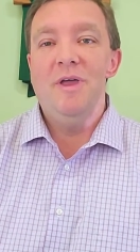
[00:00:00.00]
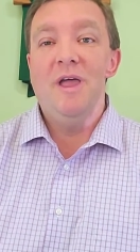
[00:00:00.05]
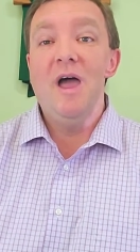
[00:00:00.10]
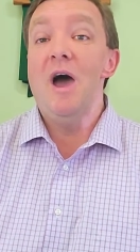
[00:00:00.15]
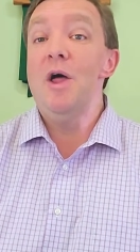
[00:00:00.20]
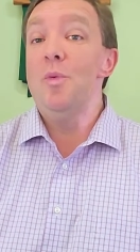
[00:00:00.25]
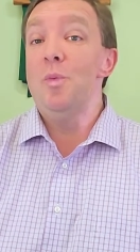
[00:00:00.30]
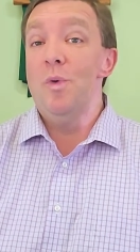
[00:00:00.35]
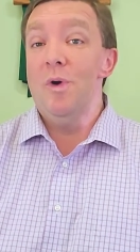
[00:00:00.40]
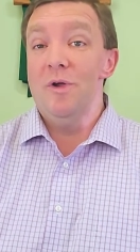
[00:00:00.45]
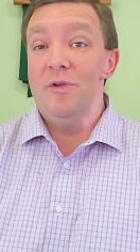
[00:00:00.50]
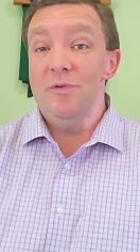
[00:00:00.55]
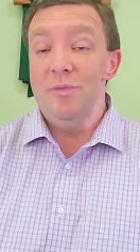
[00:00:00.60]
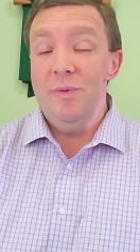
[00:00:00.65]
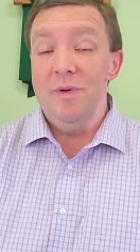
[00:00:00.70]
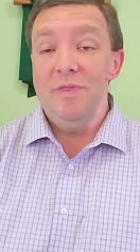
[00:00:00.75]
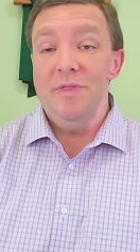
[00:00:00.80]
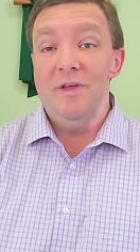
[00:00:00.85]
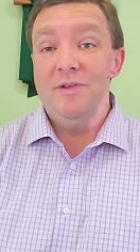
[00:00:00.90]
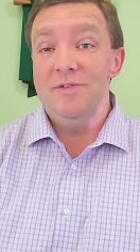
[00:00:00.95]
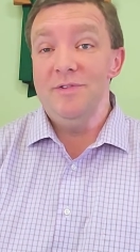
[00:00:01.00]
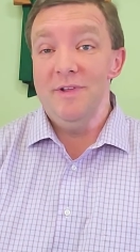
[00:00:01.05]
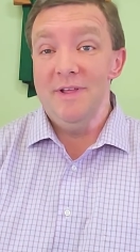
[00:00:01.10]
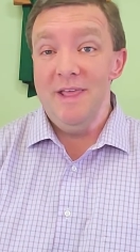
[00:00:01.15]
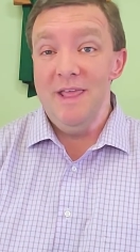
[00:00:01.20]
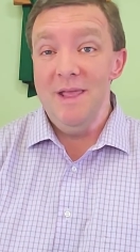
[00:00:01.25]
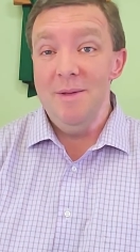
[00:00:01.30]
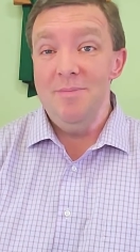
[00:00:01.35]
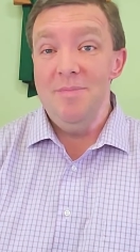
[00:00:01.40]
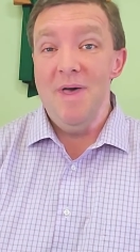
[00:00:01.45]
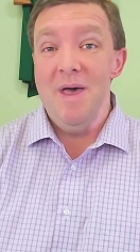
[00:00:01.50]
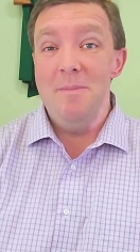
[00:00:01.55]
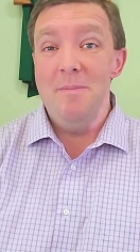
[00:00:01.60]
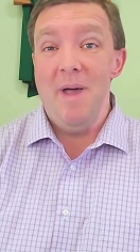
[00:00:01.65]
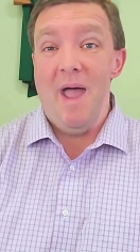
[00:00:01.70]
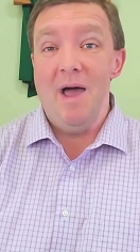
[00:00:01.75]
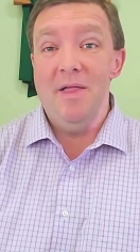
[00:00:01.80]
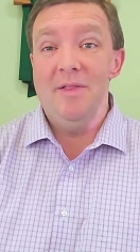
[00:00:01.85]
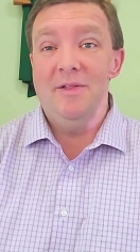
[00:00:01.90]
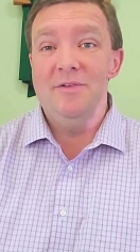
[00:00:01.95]
God works with us to keep that
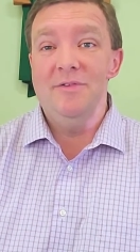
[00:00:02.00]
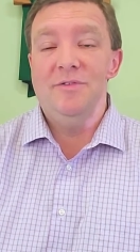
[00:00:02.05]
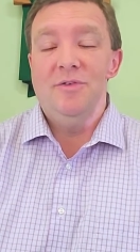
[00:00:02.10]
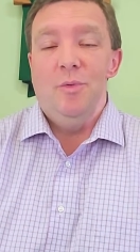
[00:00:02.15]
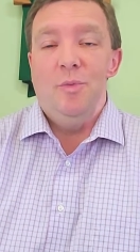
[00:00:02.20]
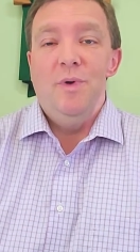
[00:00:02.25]
balance so